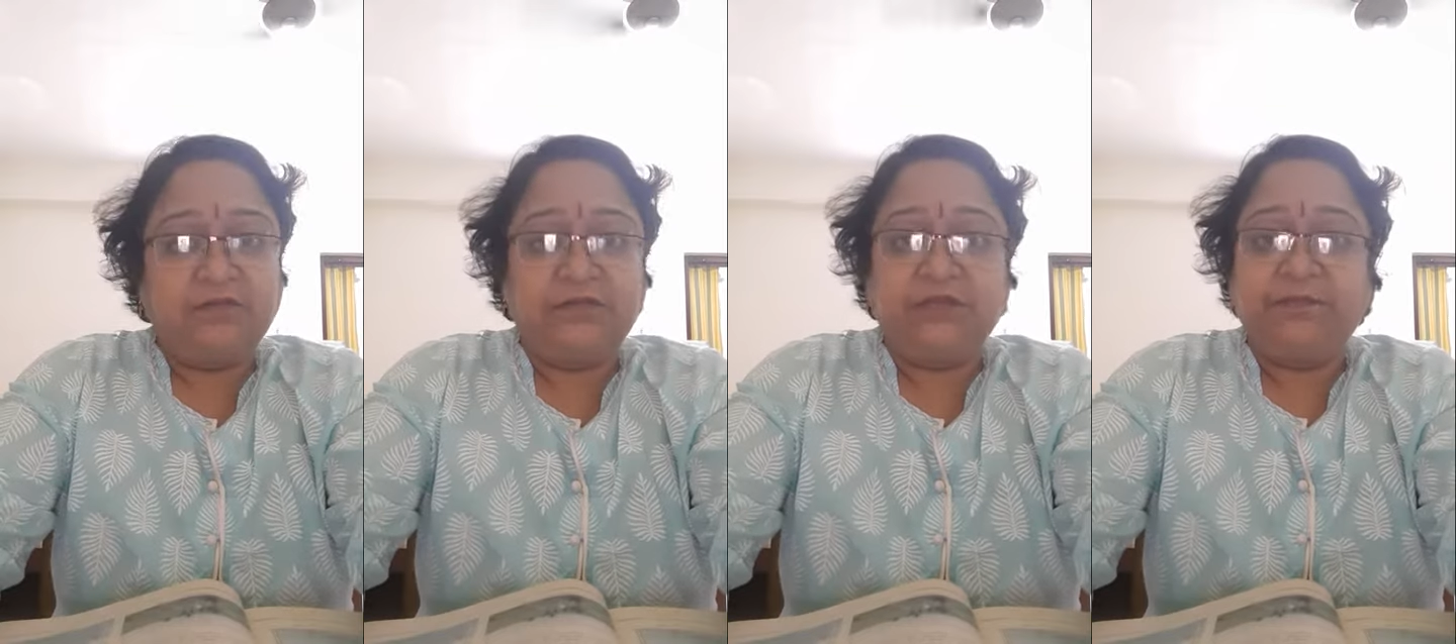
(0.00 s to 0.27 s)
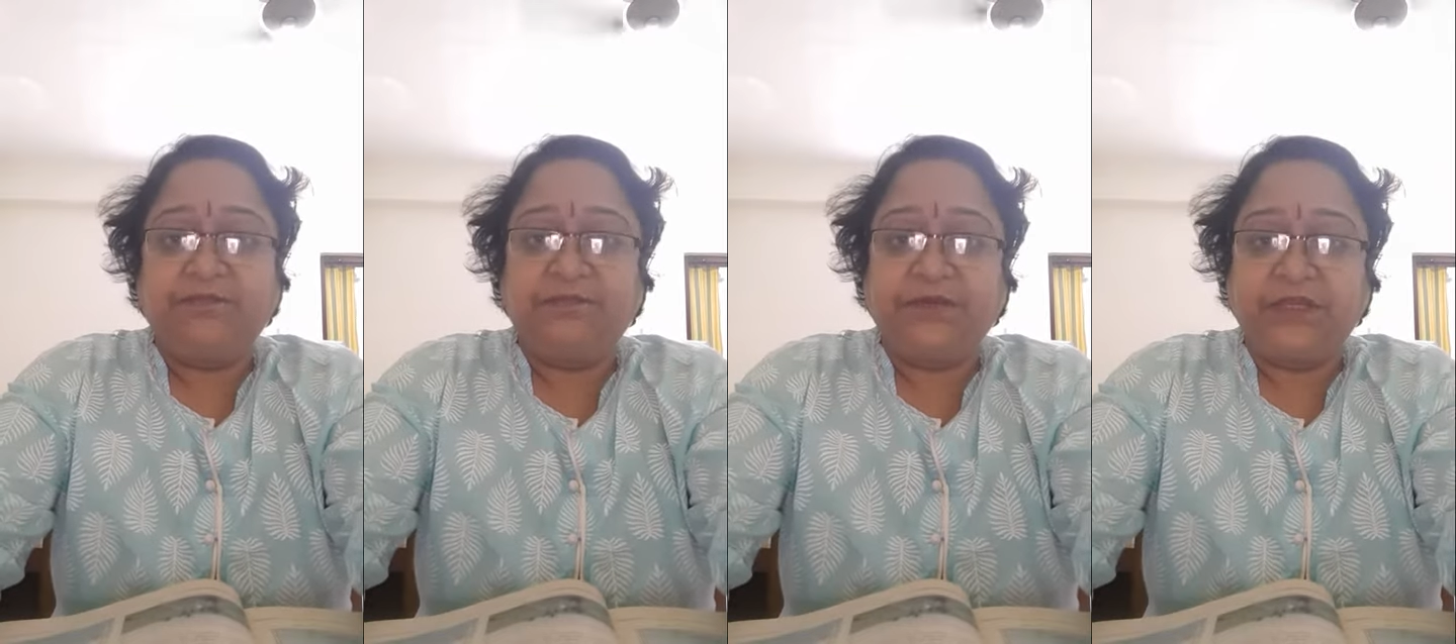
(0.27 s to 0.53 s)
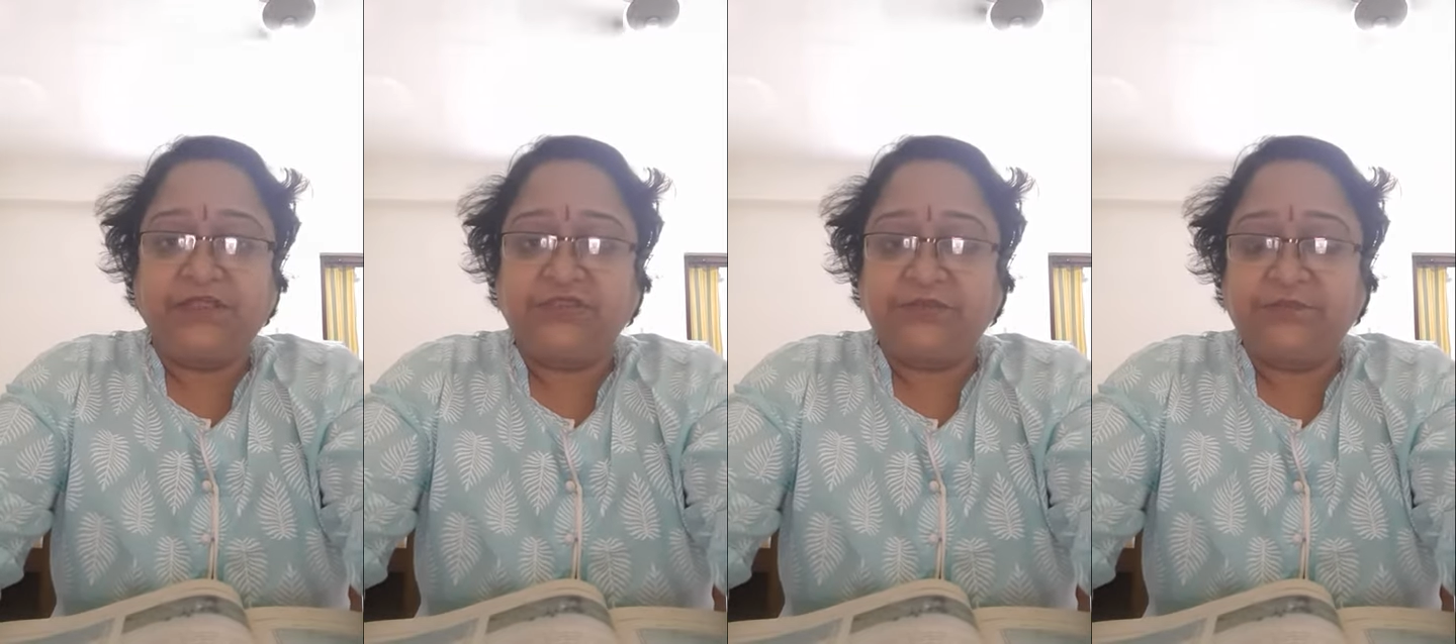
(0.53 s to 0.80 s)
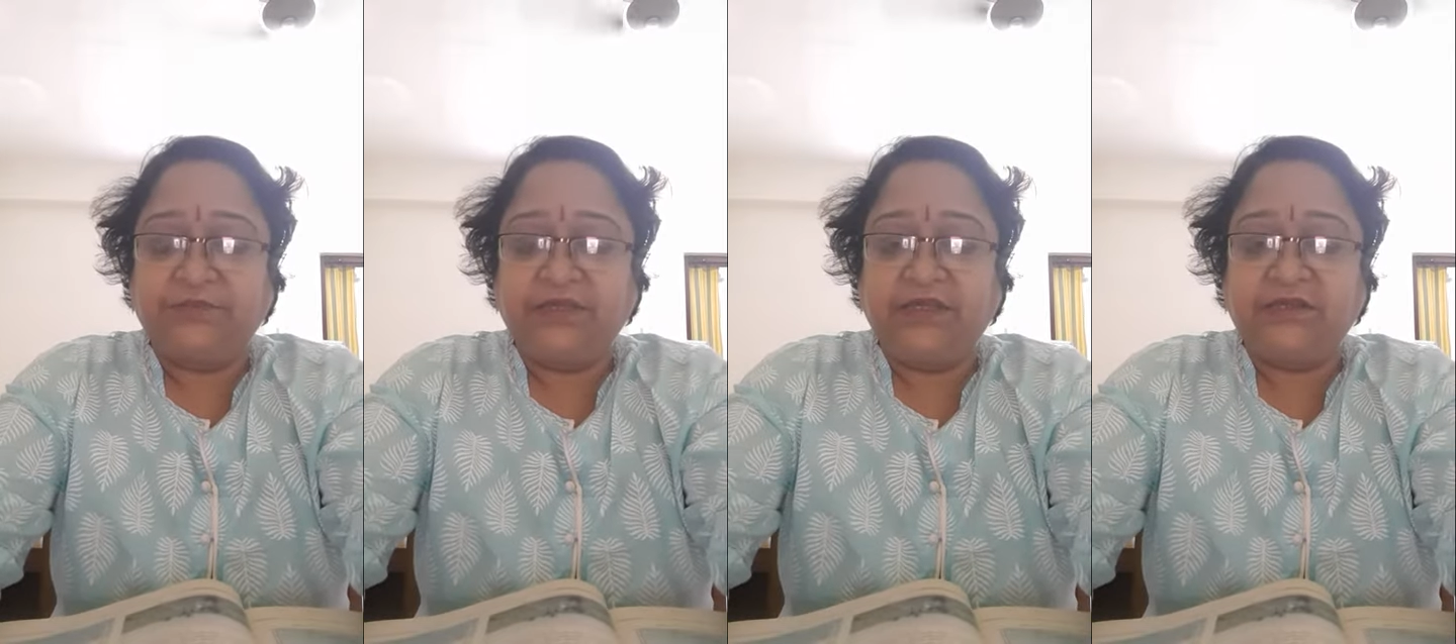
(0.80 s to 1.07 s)
the
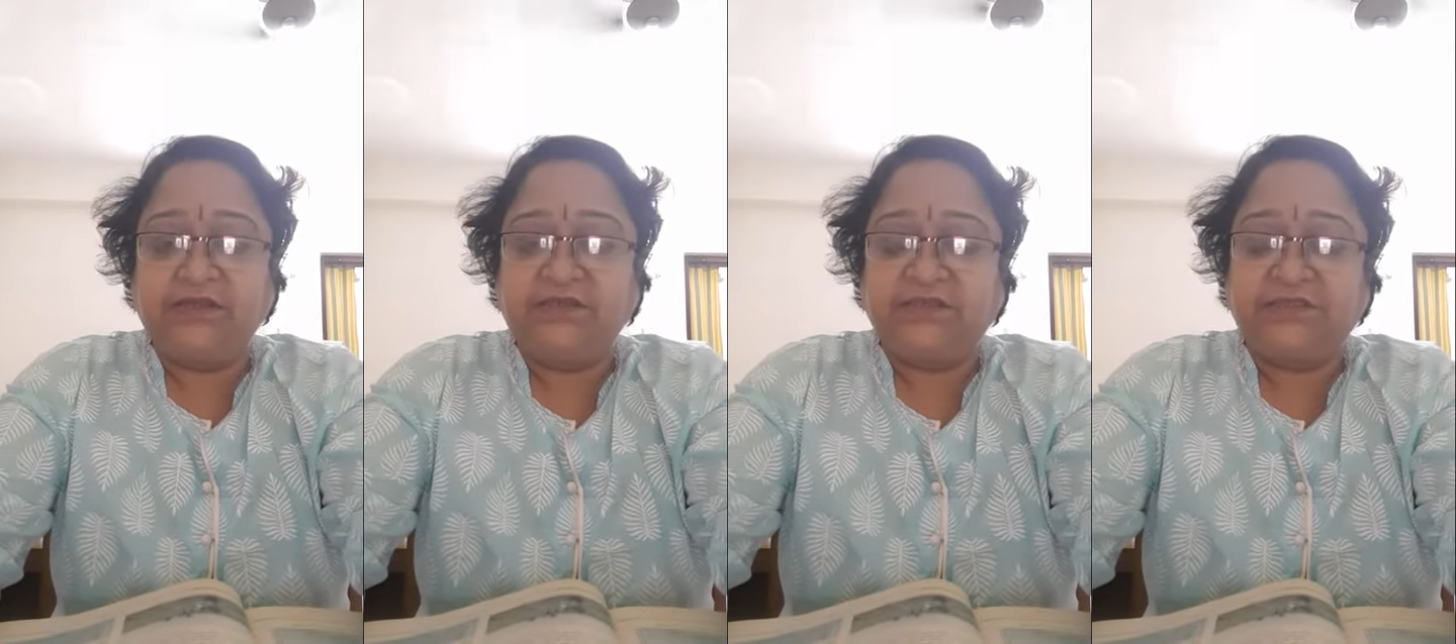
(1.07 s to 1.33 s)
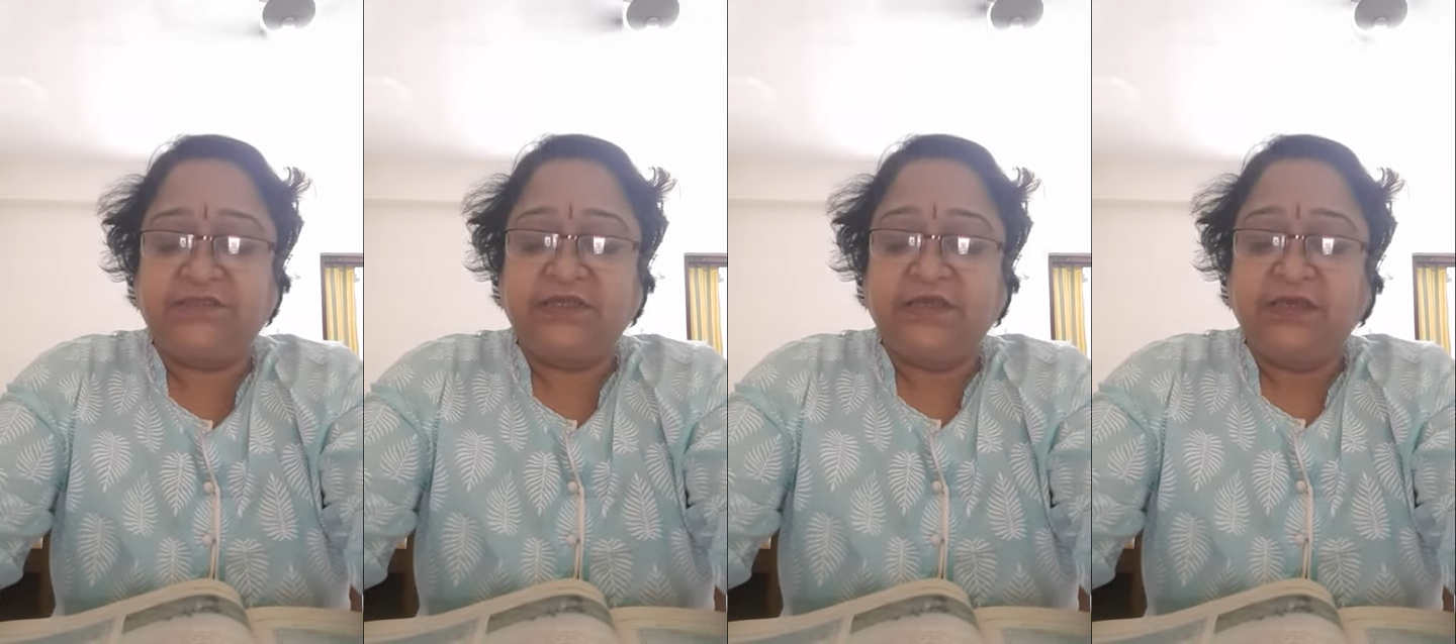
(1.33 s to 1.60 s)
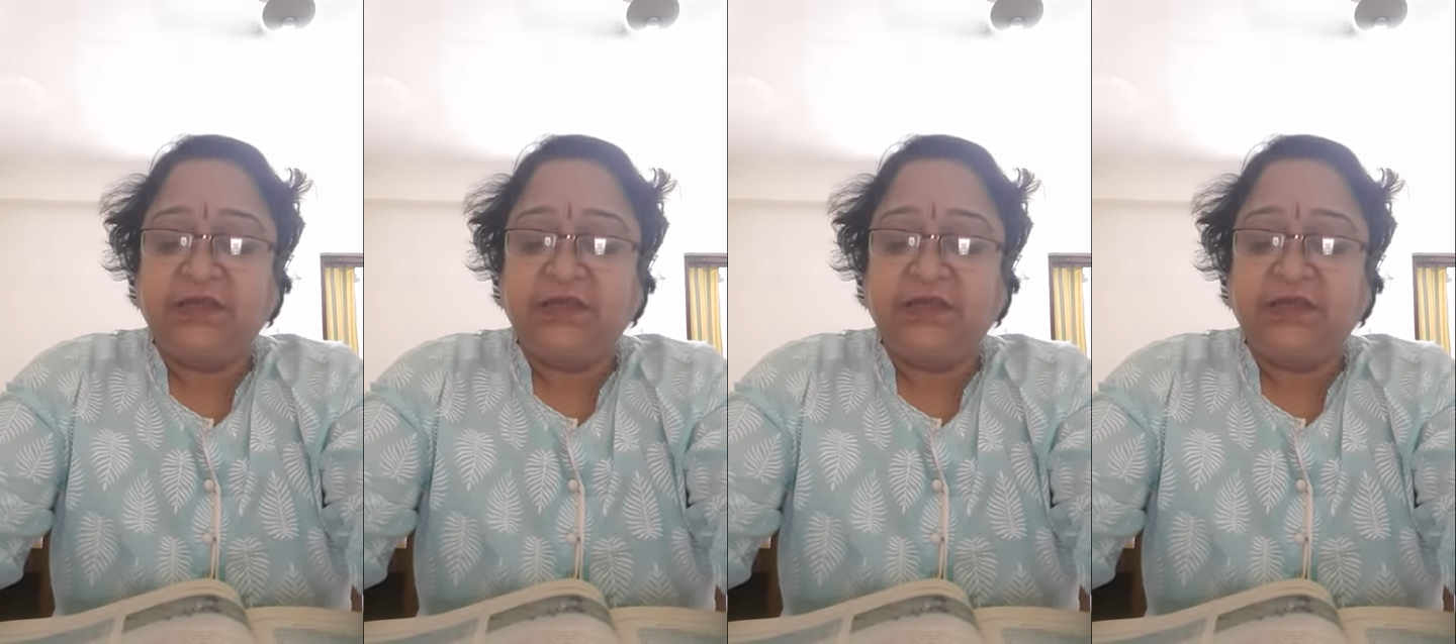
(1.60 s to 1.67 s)
pressure belts